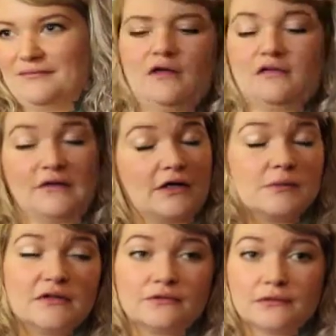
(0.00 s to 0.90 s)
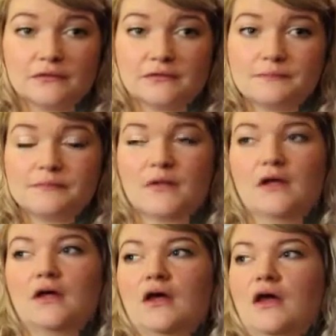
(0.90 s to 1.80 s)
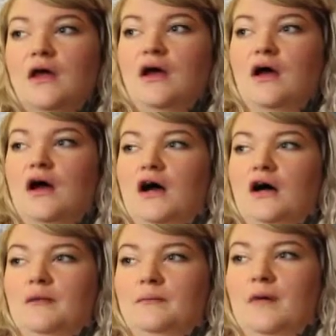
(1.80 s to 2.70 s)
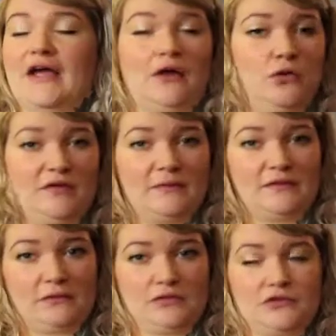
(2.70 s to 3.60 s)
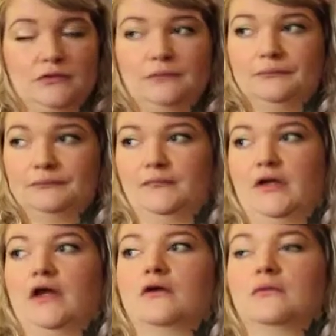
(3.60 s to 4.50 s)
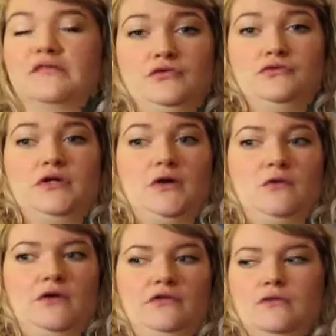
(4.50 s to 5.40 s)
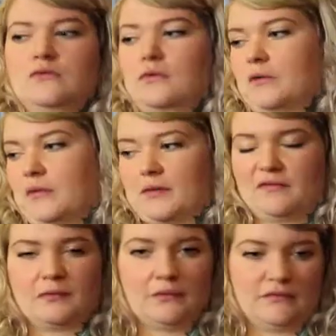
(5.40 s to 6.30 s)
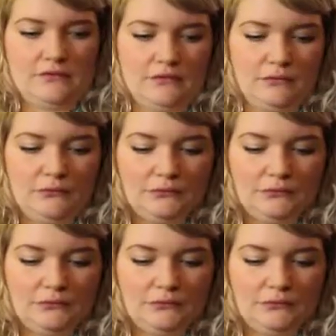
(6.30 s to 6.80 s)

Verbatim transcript: So that can be difficult. Um, I can't always be social. I can't always do what I want to do or what I'm supposed to do.